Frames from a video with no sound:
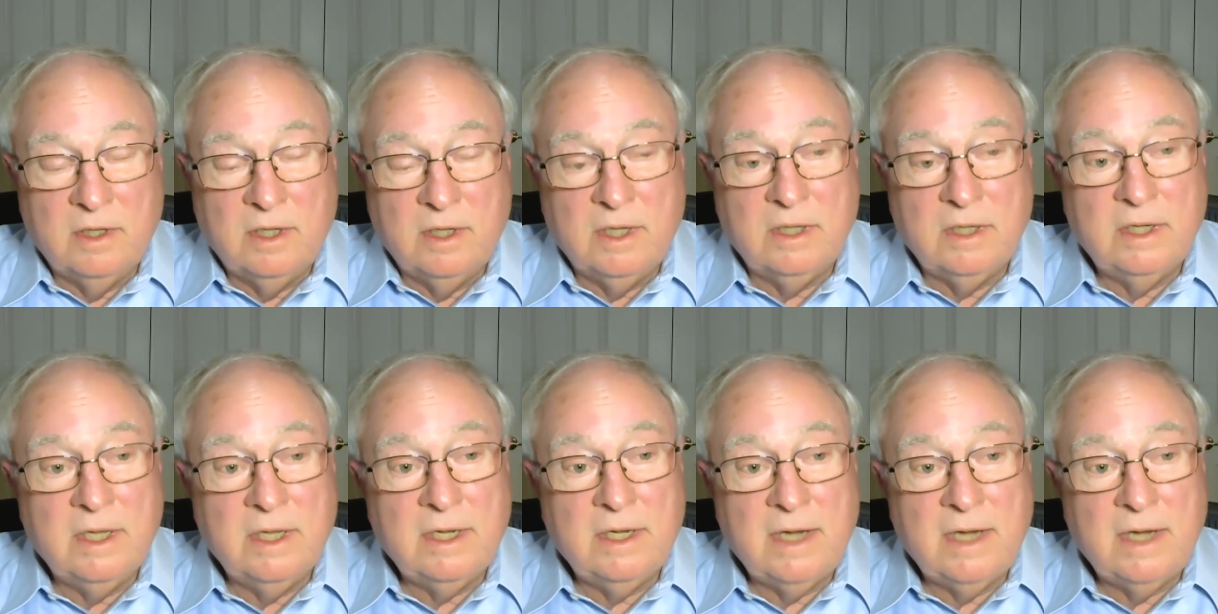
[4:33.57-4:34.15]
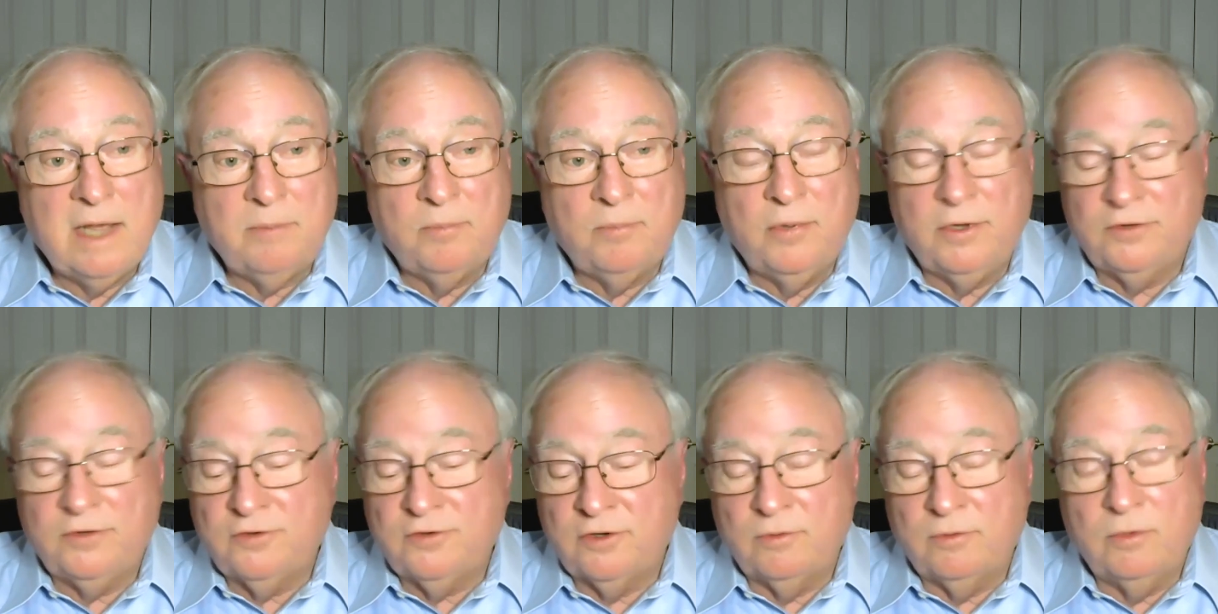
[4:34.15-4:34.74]
And then that
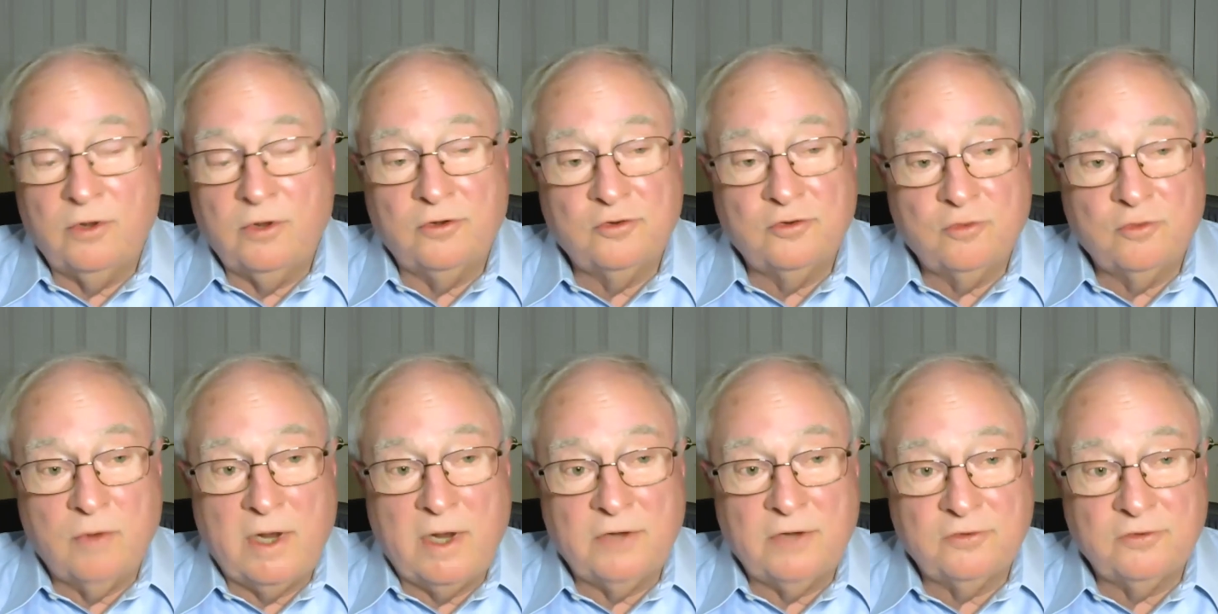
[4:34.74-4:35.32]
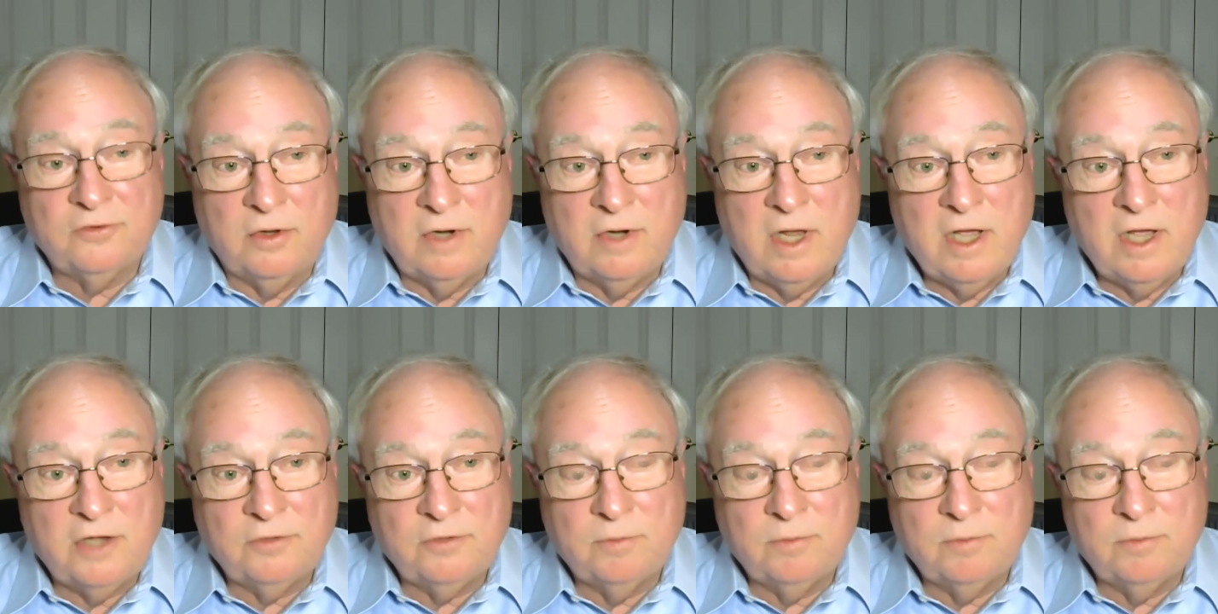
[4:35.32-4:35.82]
puts a real stress on us